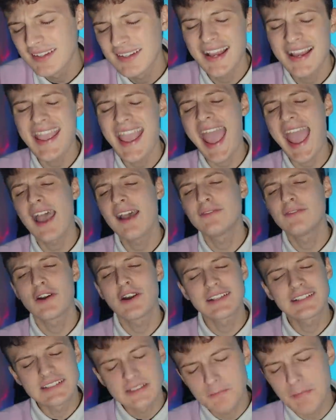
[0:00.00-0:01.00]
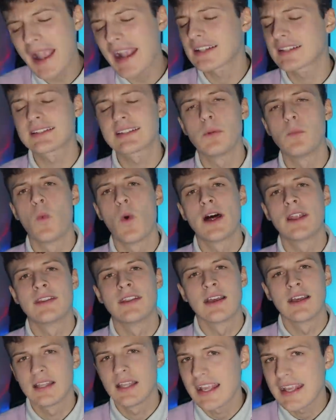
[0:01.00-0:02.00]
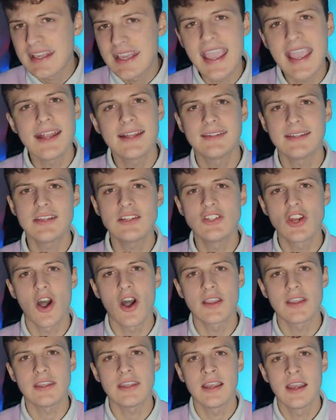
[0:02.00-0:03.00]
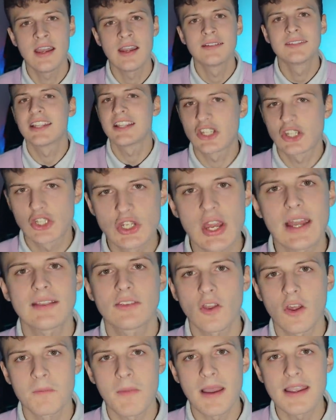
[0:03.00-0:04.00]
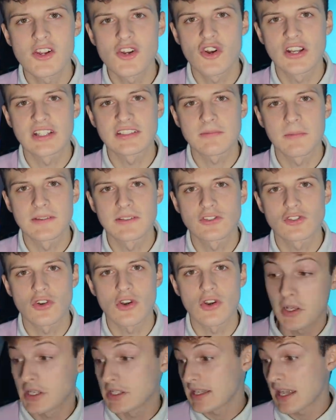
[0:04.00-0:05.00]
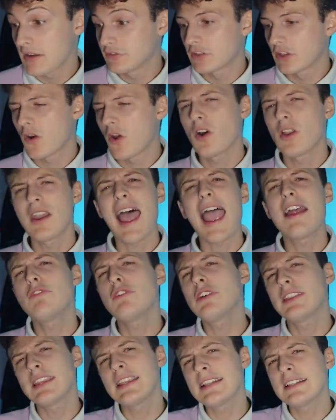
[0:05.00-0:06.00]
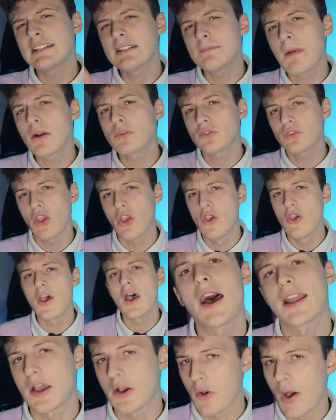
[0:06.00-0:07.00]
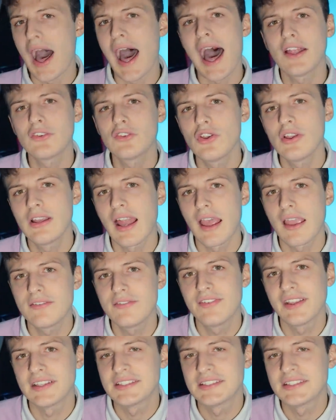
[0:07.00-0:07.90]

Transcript: did I ever expect someone like Katie Joy to shit on my Christmas Because after all, everything is about her and how hard her life